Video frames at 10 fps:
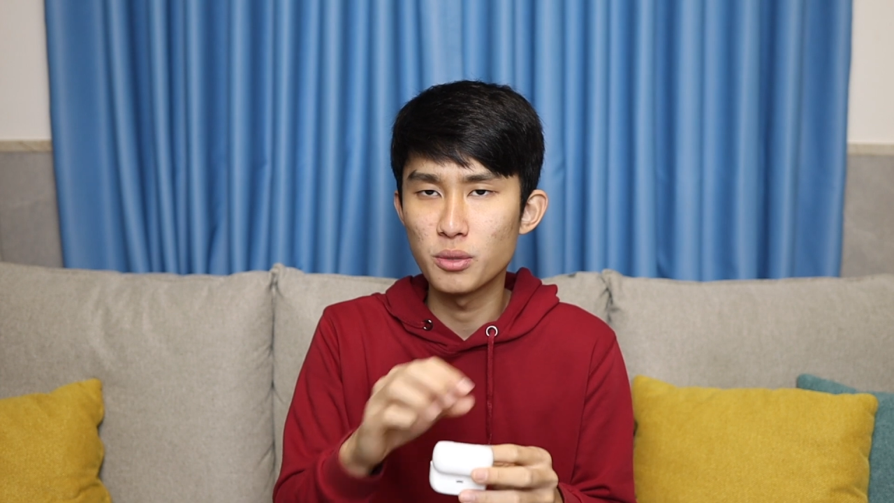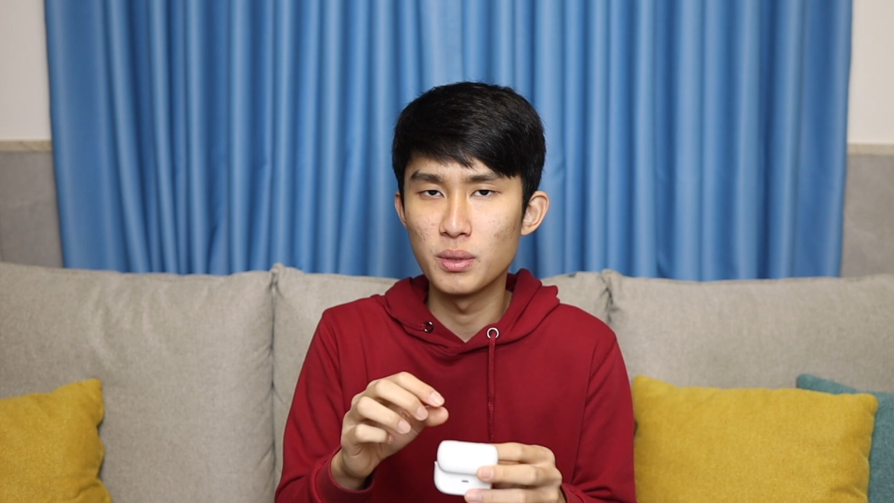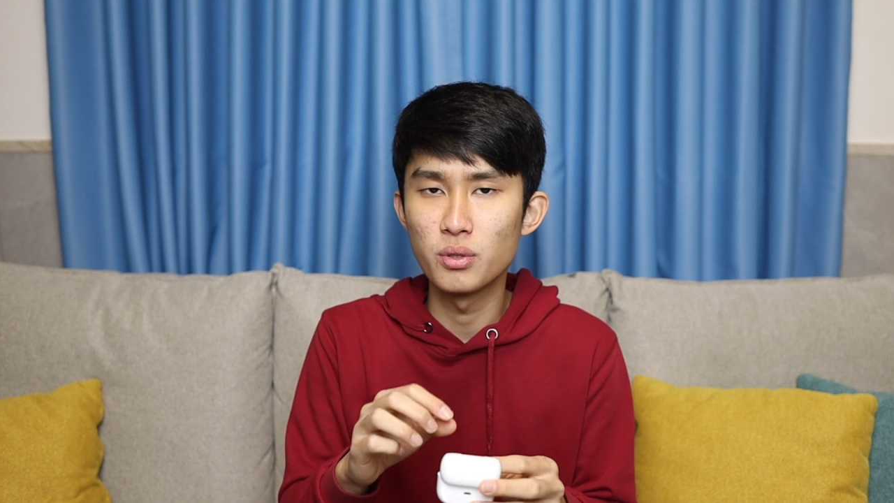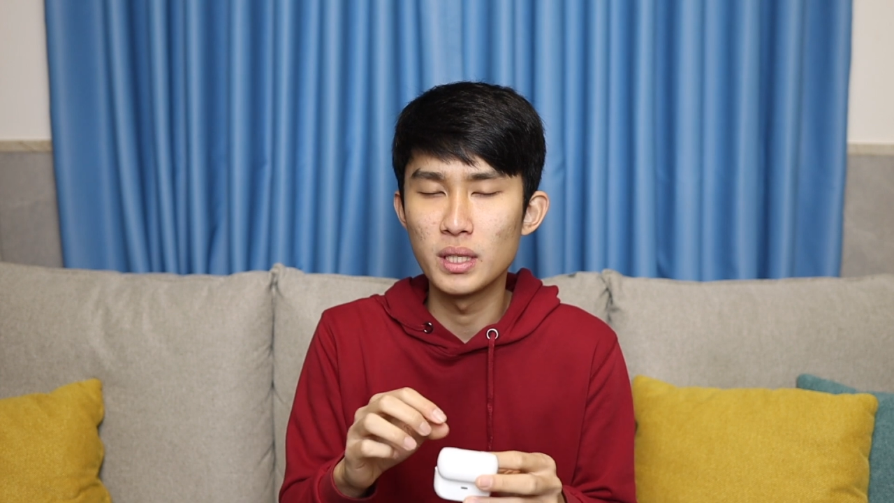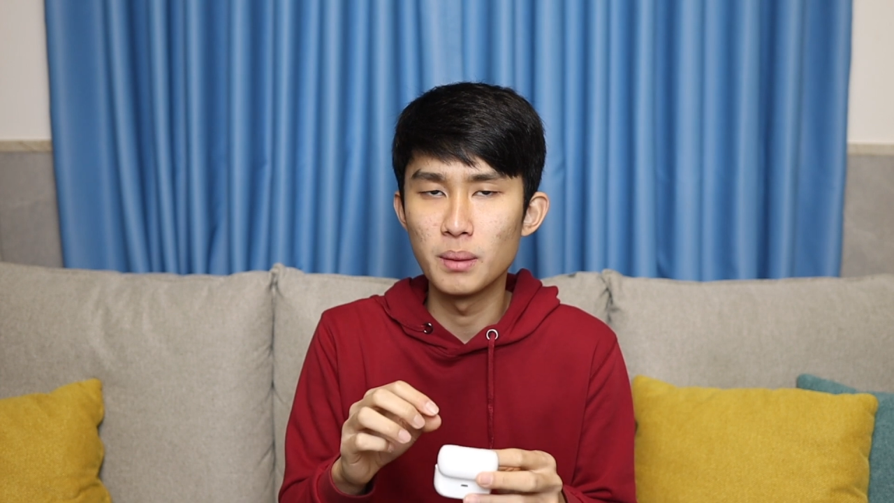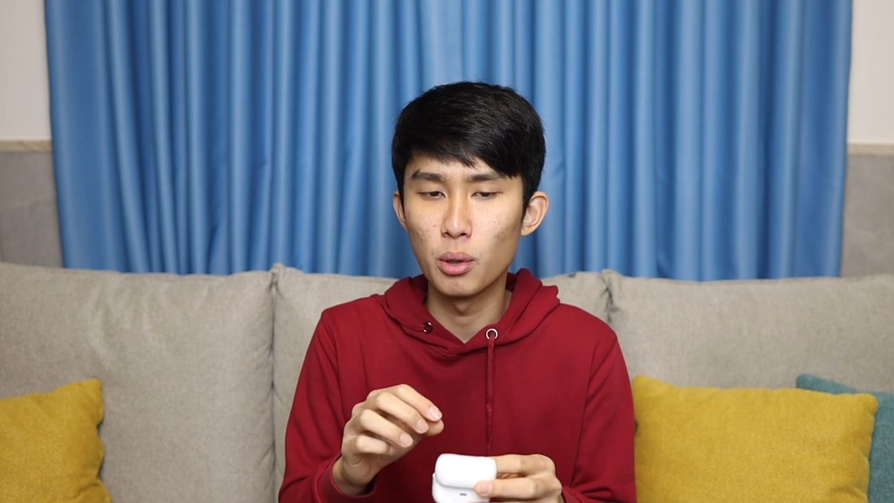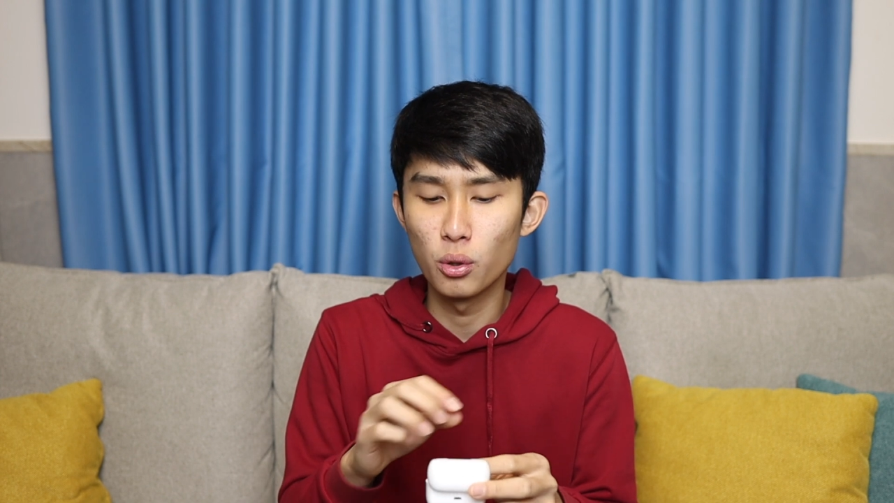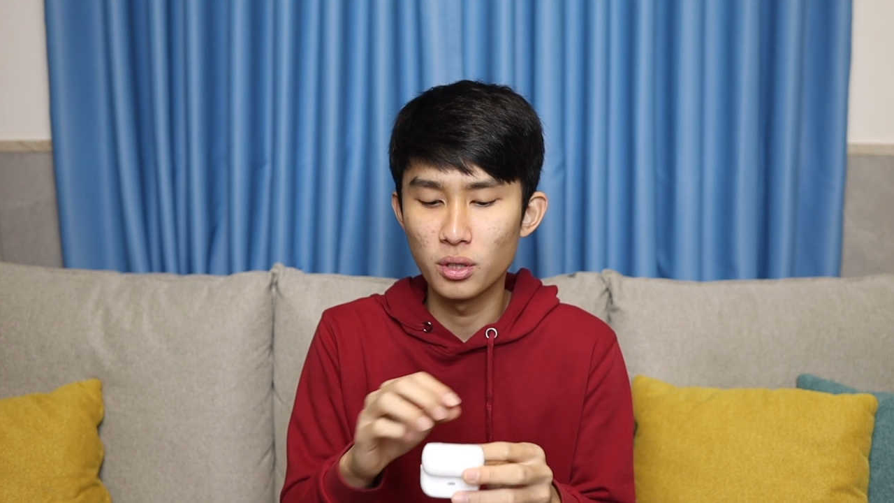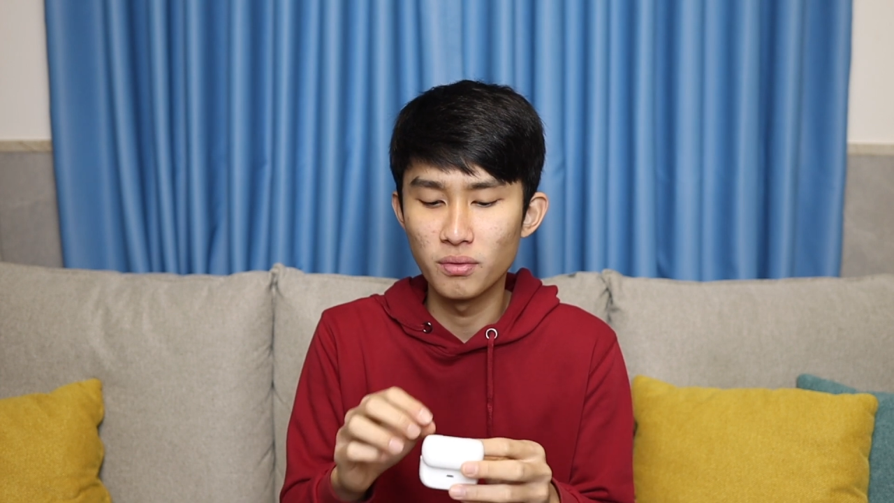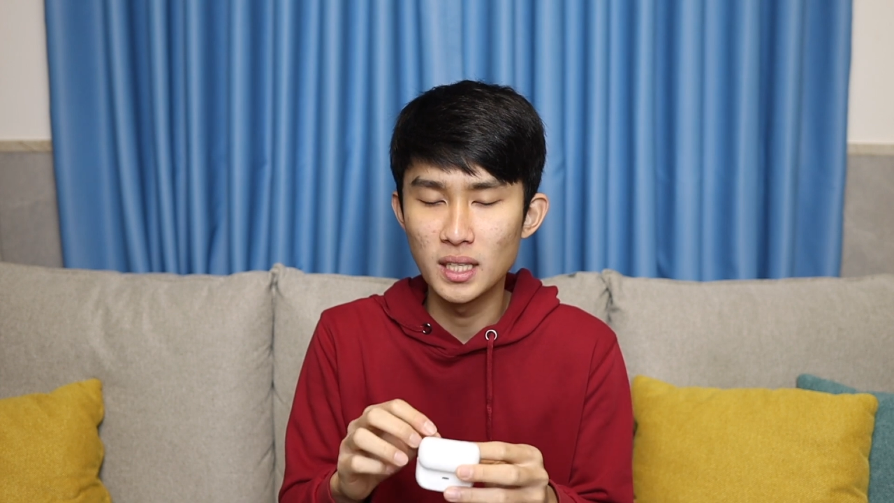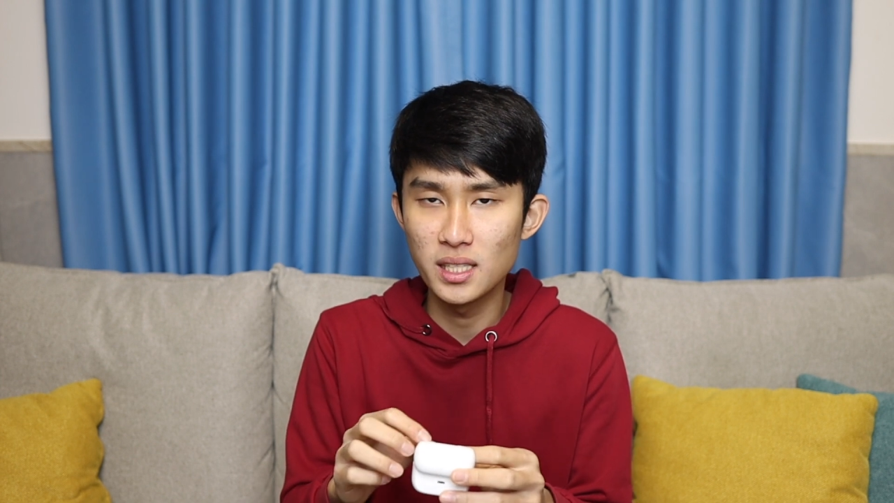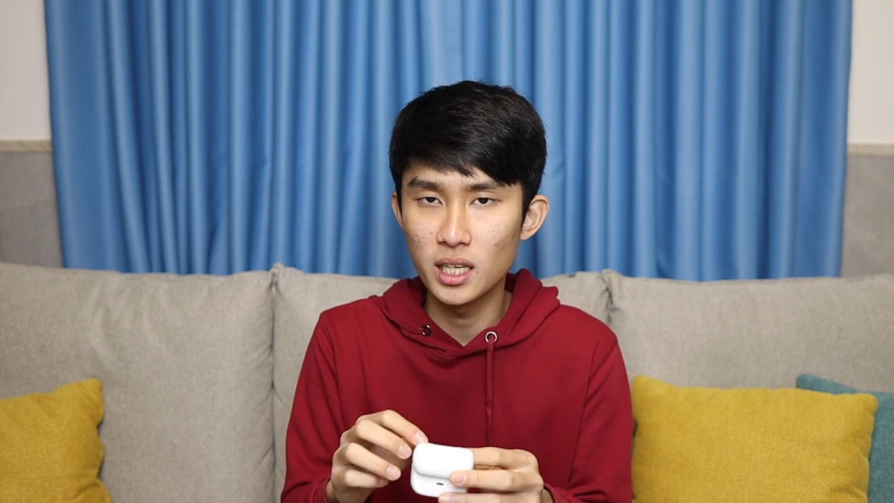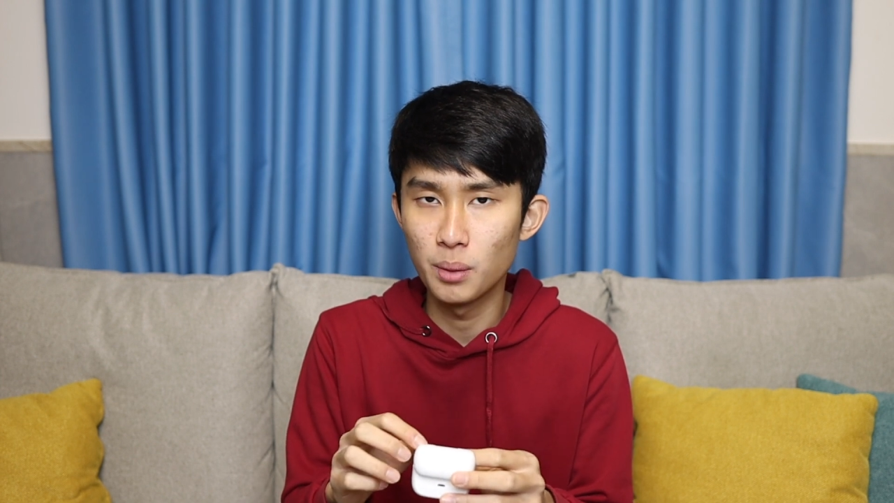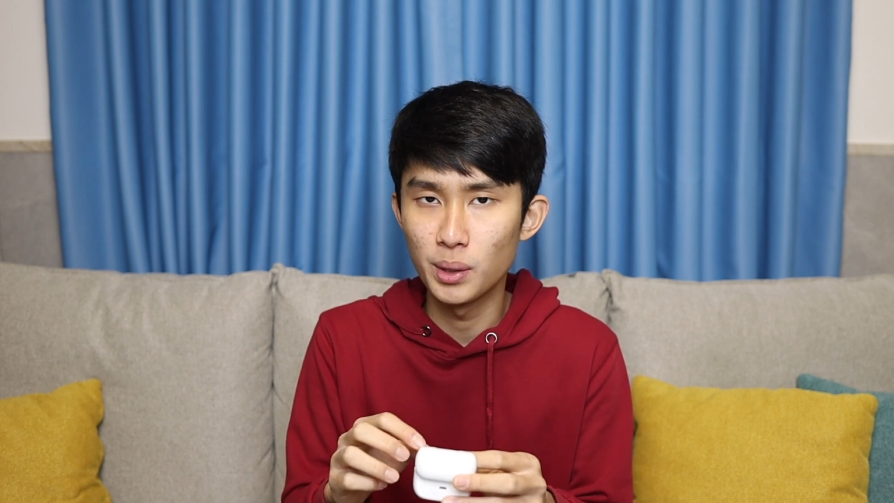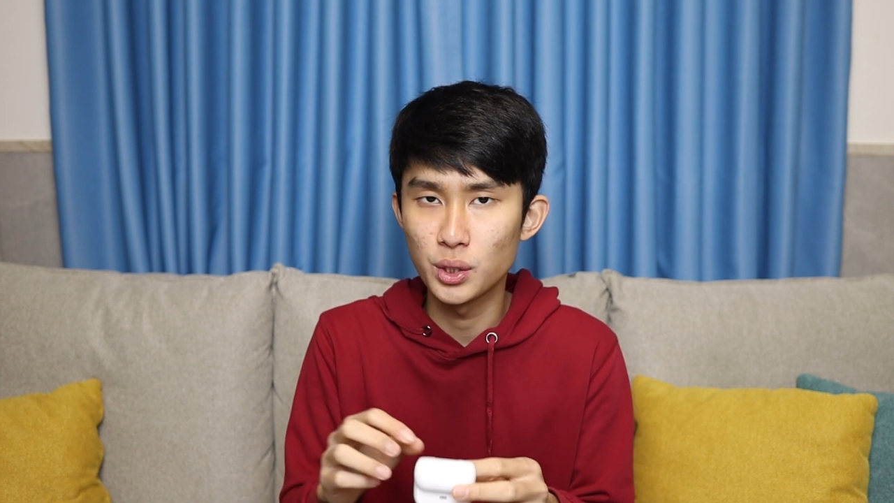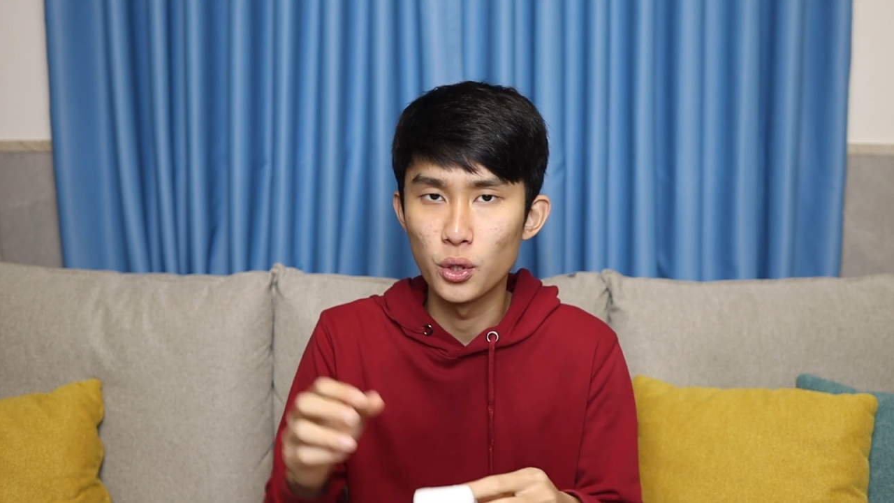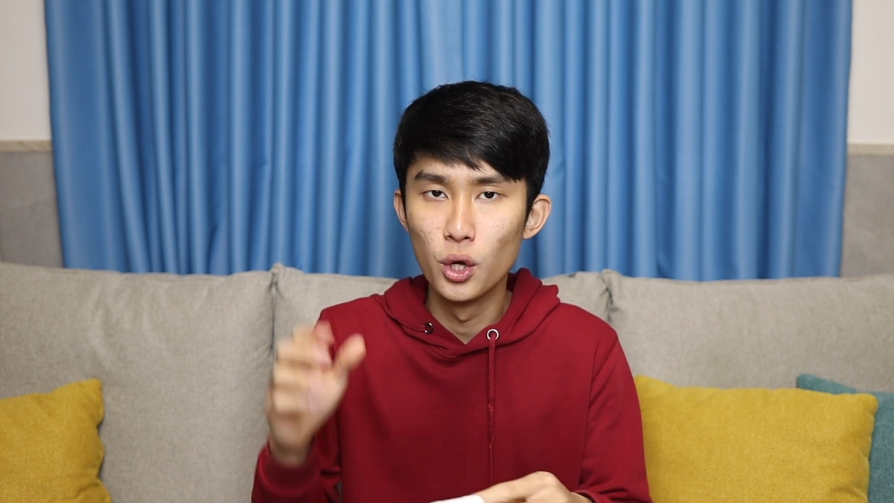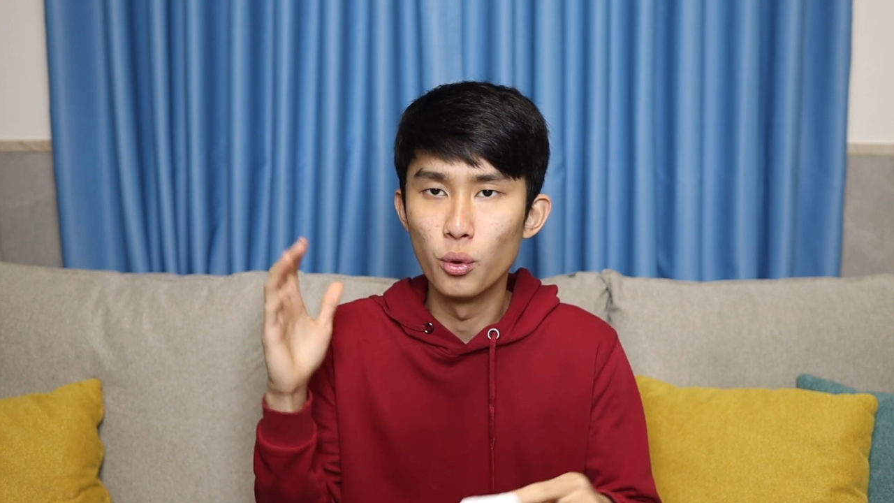between both of these earbuds